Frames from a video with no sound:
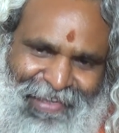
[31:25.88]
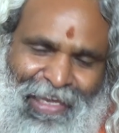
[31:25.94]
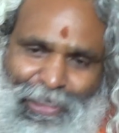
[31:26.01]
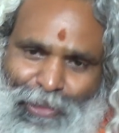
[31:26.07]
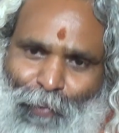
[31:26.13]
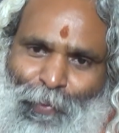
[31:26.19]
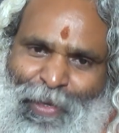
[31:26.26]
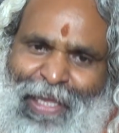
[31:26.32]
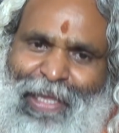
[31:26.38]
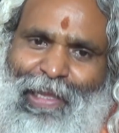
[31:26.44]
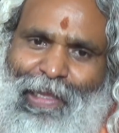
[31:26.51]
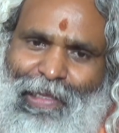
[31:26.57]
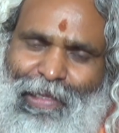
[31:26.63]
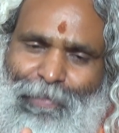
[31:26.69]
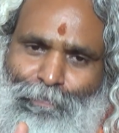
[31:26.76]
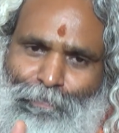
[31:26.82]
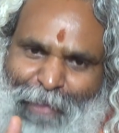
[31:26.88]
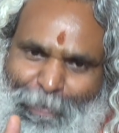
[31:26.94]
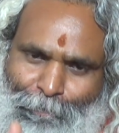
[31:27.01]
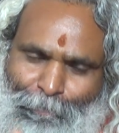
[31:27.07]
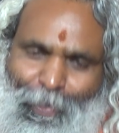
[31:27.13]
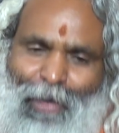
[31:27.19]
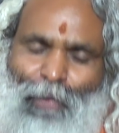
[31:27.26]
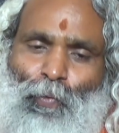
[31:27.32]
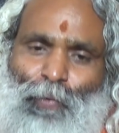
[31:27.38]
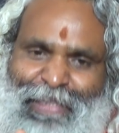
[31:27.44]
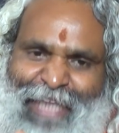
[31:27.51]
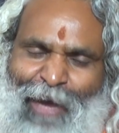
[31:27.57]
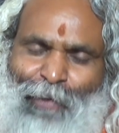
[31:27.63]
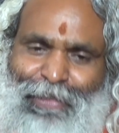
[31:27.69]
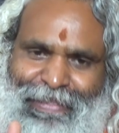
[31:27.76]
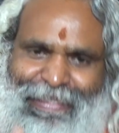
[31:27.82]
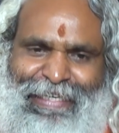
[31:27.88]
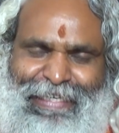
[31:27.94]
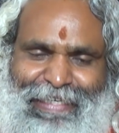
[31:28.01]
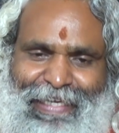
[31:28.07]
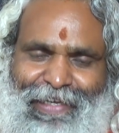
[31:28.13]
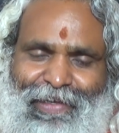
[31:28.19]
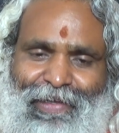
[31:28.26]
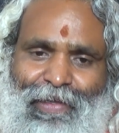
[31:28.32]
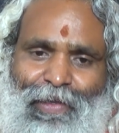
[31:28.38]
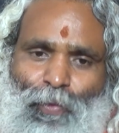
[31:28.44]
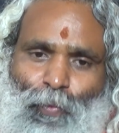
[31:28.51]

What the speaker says: So we people, without thinking,